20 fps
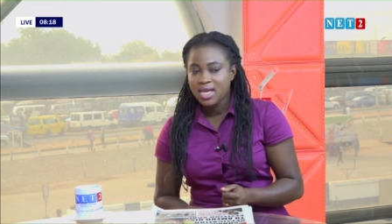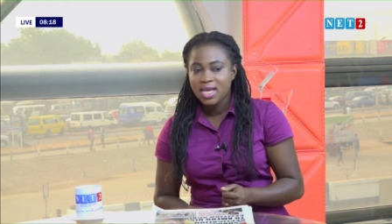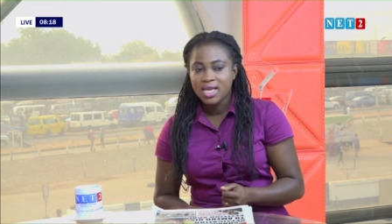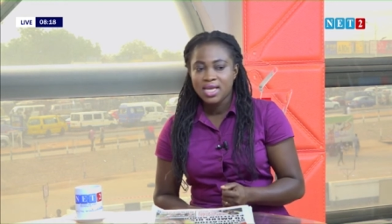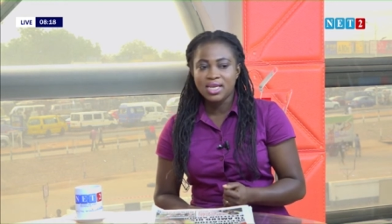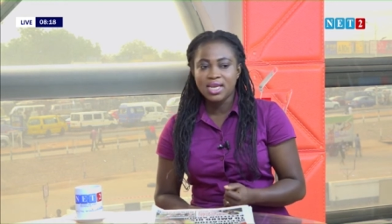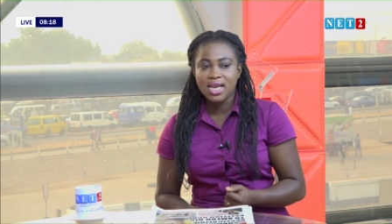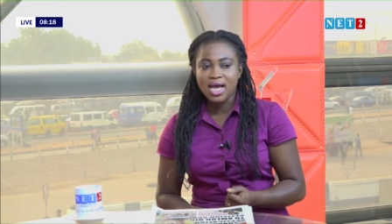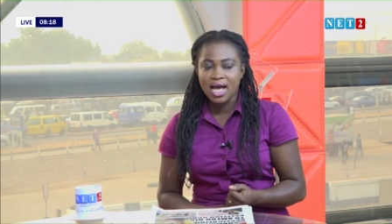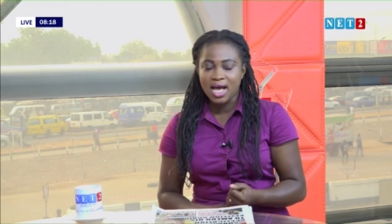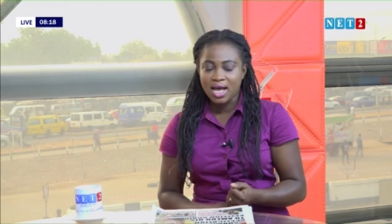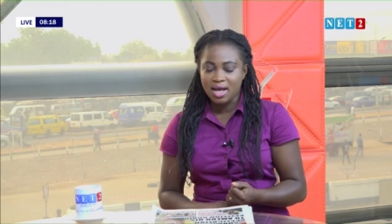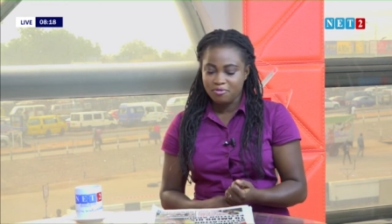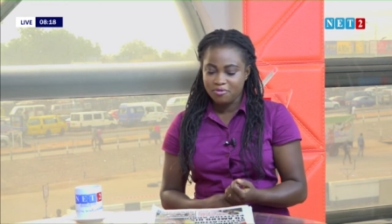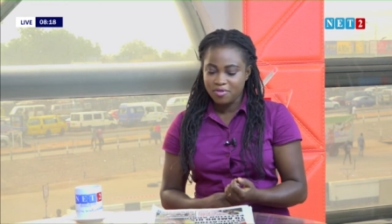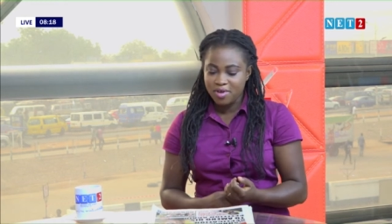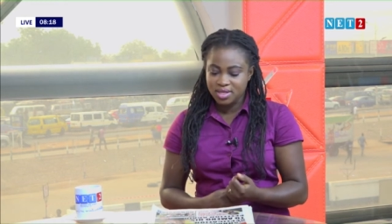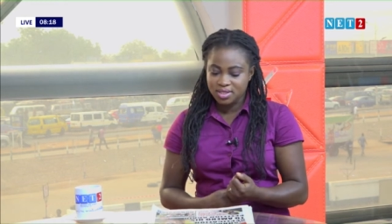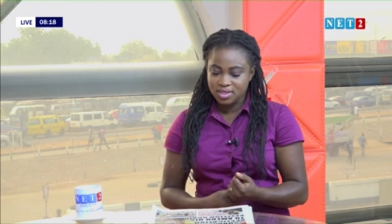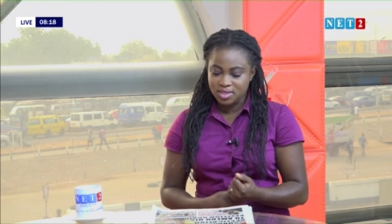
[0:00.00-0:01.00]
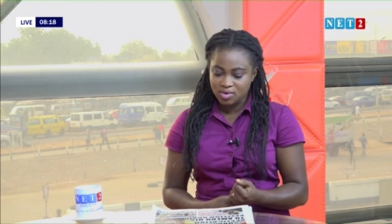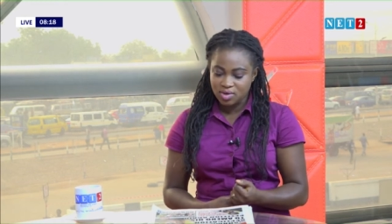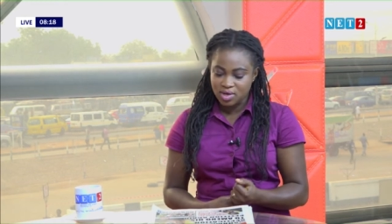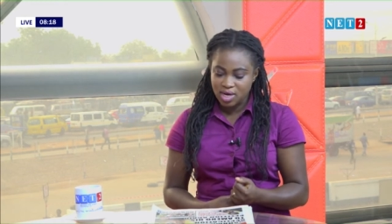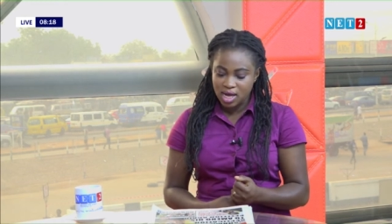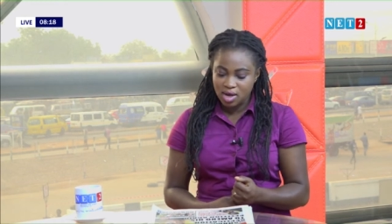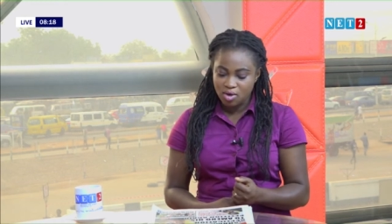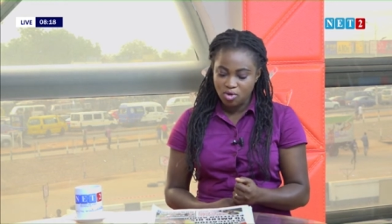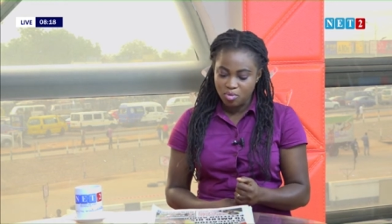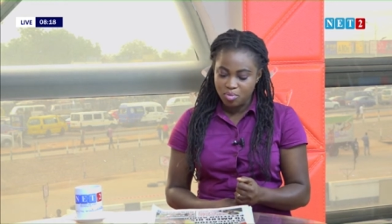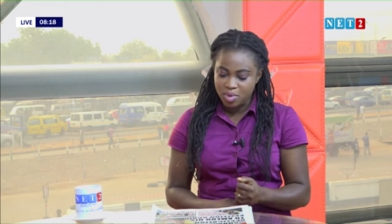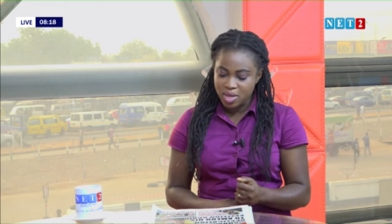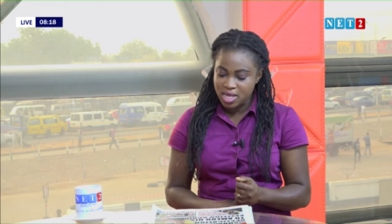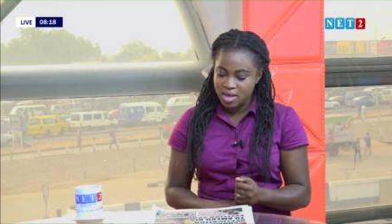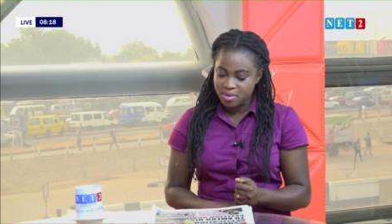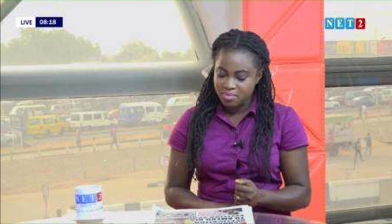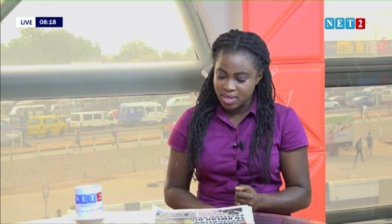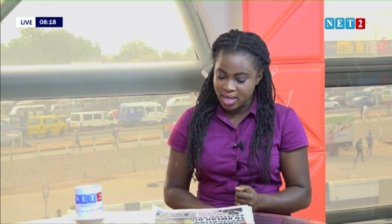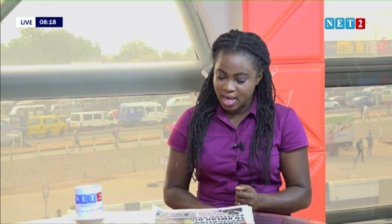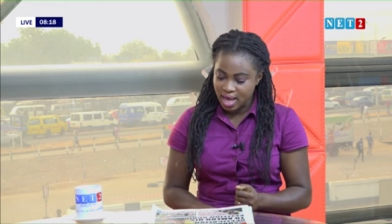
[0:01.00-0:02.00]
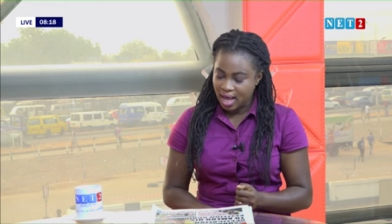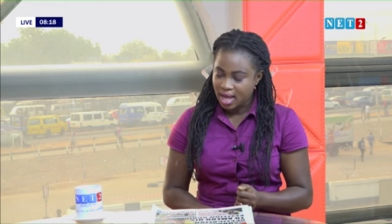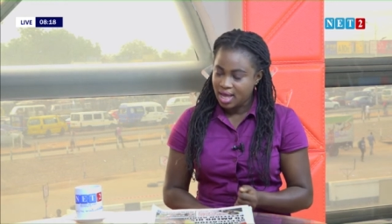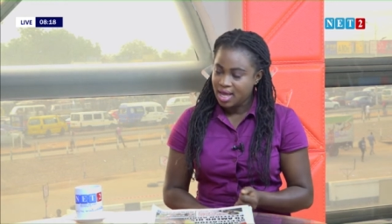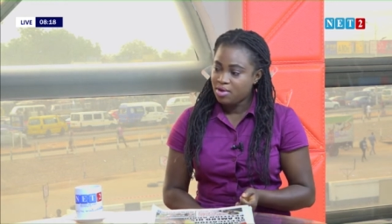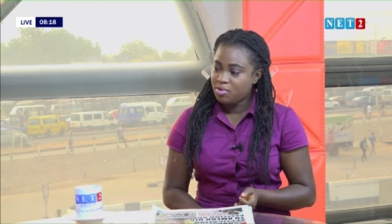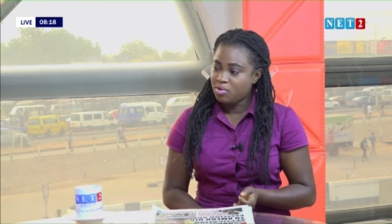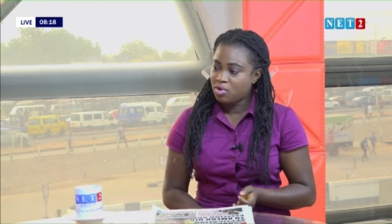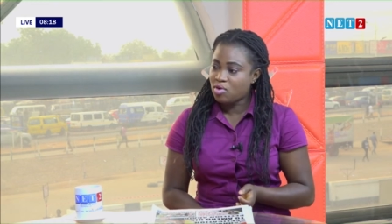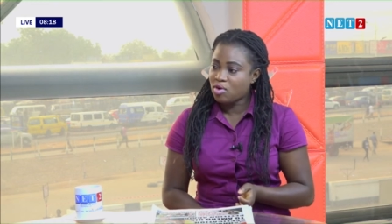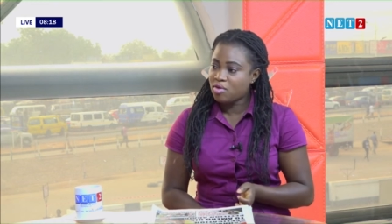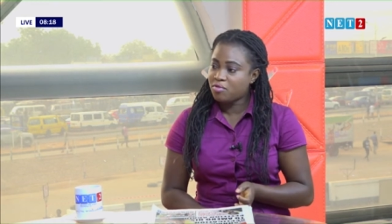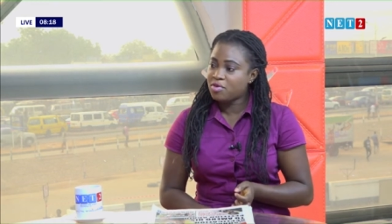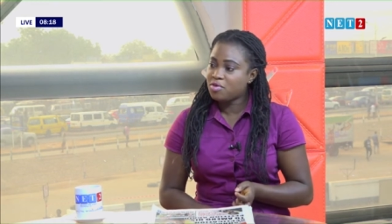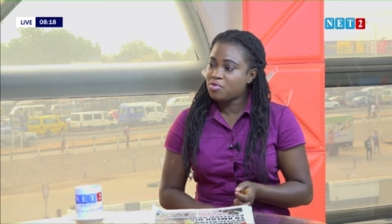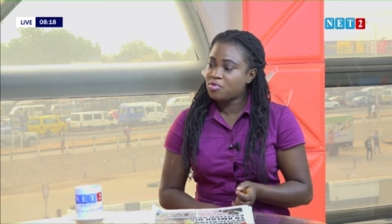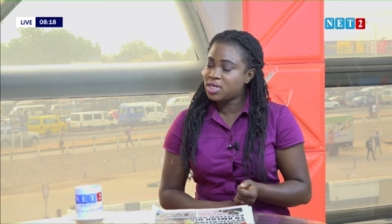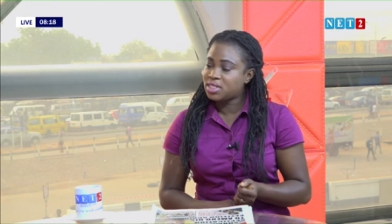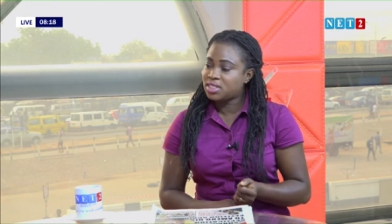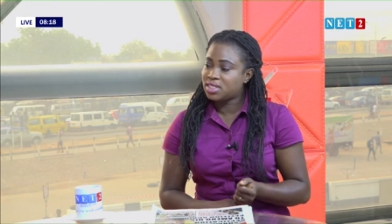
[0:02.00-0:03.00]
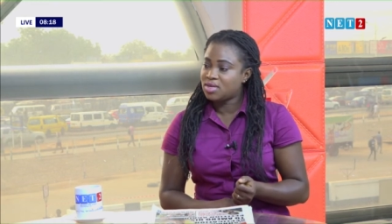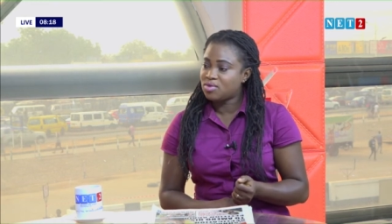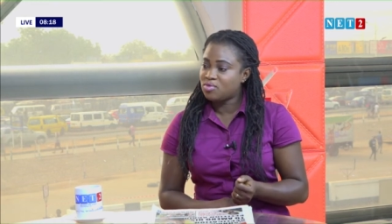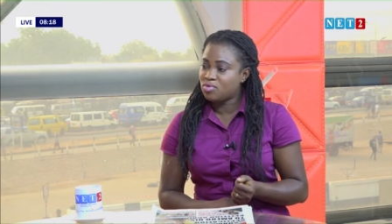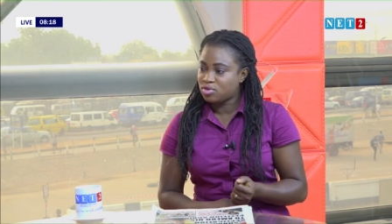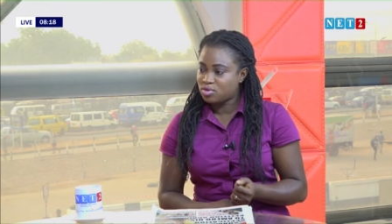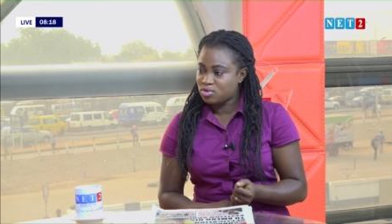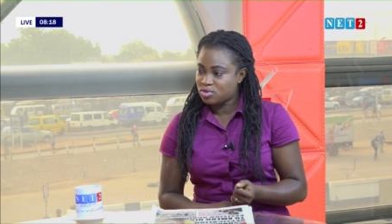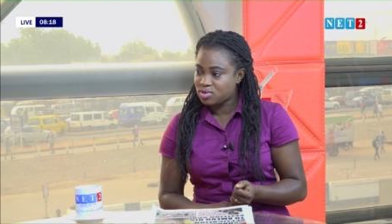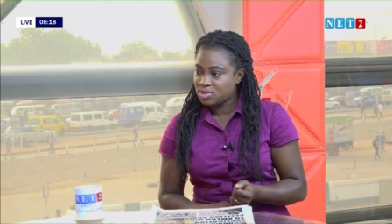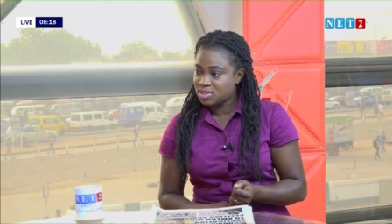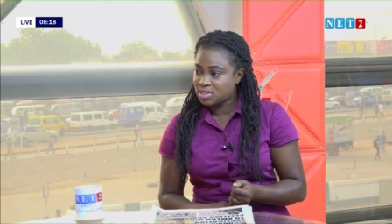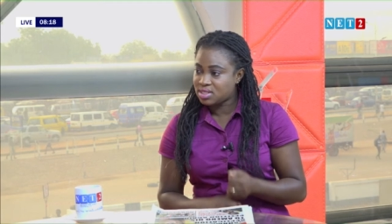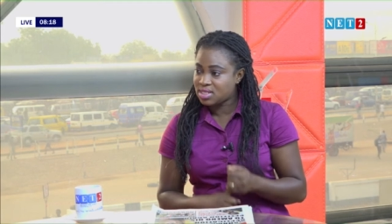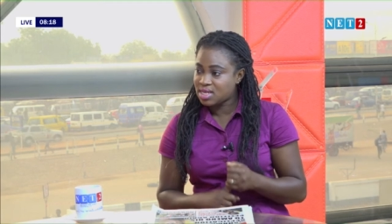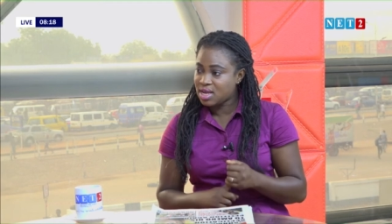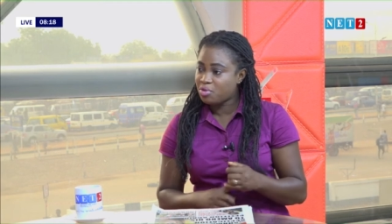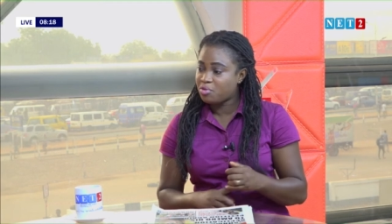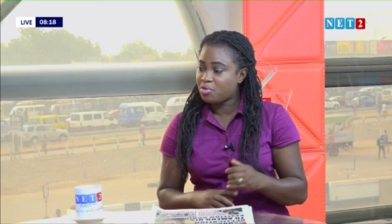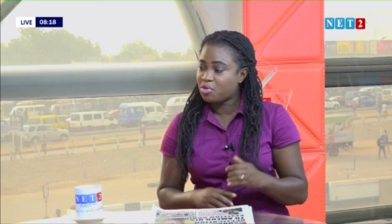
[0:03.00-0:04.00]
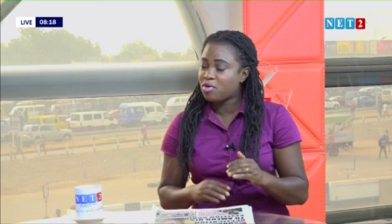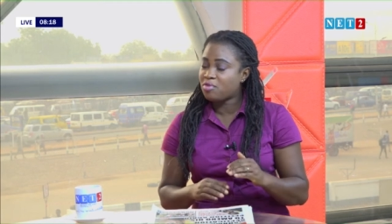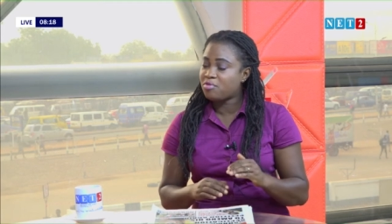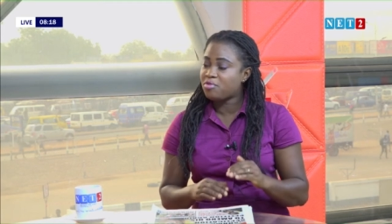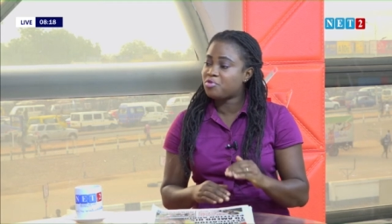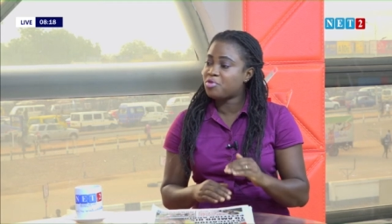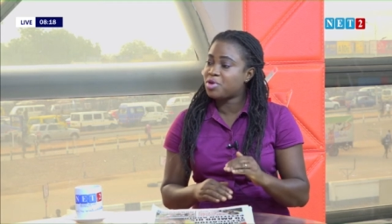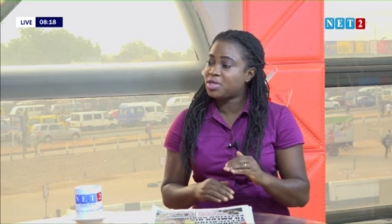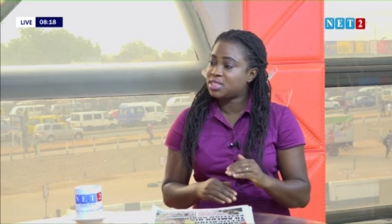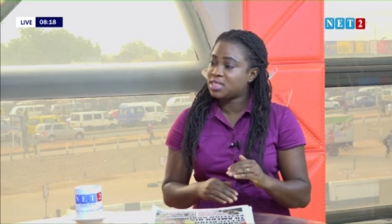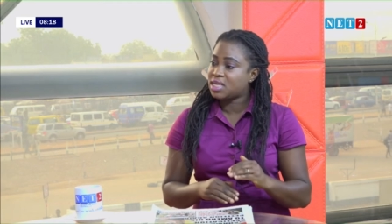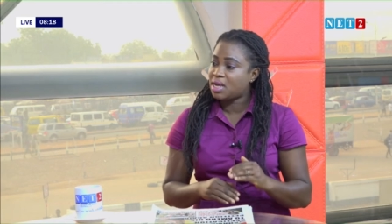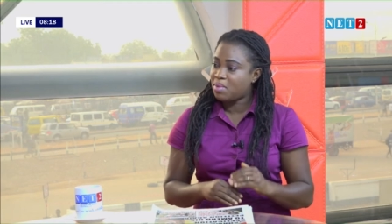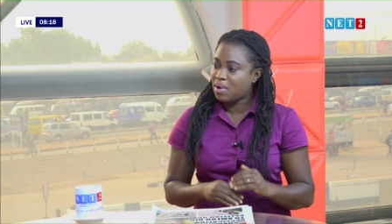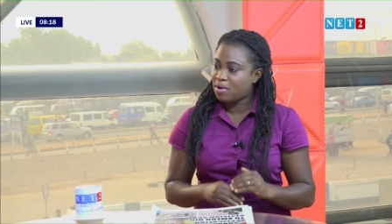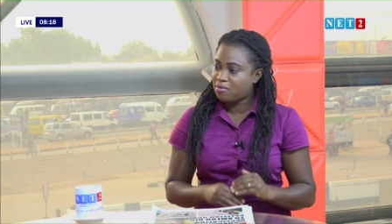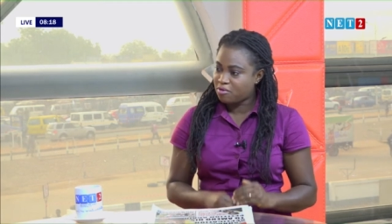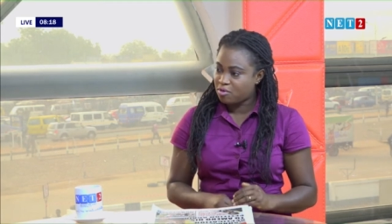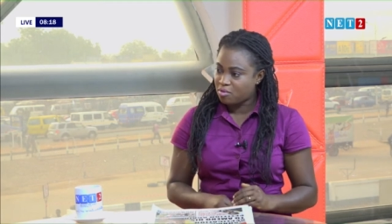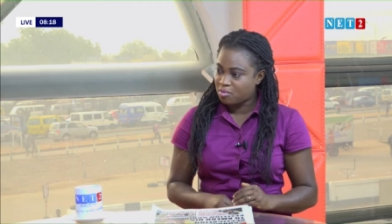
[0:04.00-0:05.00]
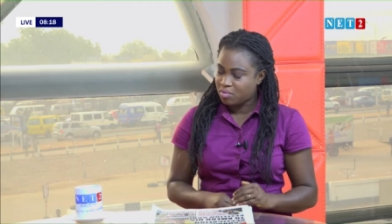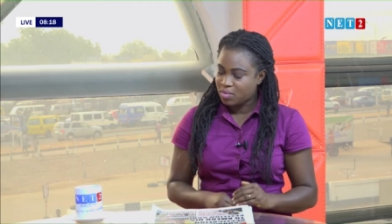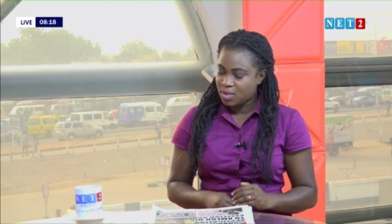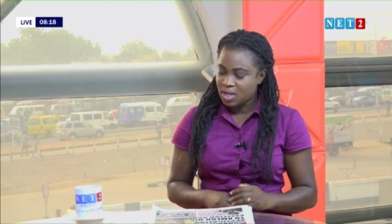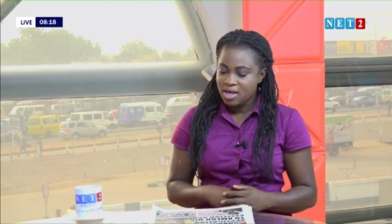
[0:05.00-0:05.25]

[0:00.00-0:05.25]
Na first, no nanko binye bia, recovery rate ni was through, see a recovery rate in a bathroom.